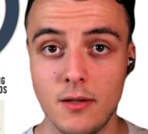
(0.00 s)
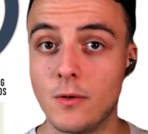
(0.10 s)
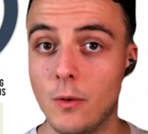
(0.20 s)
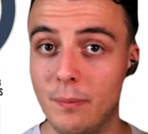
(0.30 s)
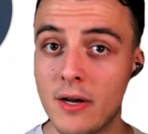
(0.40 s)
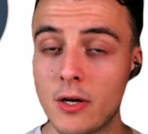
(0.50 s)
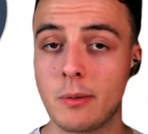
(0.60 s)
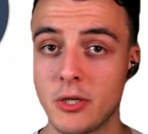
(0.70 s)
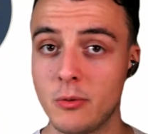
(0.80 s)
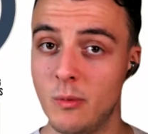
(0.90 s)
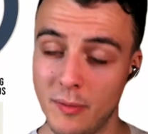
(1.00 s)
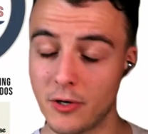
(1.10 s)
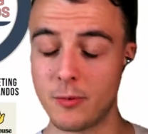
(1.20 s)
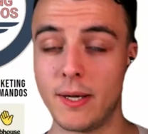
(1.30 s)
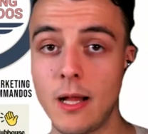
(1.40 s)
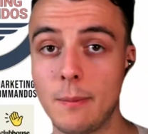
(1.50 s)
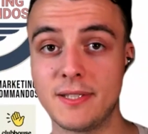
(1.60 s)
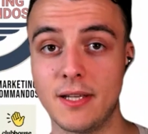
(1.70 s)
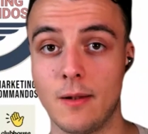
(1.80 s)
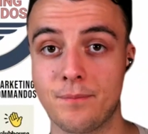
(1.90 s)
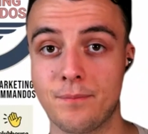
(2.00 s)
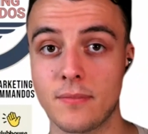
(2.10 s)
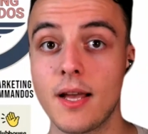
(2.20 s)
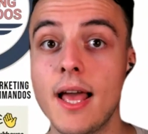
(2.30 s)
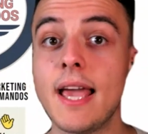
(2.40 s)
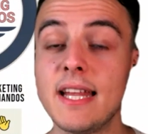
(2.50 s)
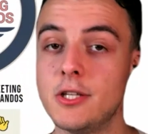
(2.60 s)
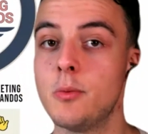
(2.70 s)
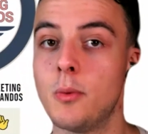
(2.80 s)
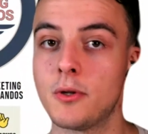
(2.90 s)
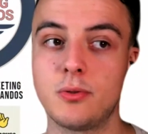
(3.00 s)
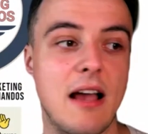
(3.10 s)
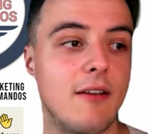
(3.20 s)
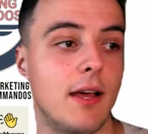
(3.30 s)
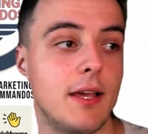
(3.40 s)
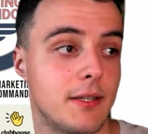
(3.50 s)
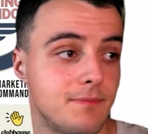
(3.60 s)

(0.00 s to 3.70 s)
The beard option would be a great upsell. Hey, do you want to have like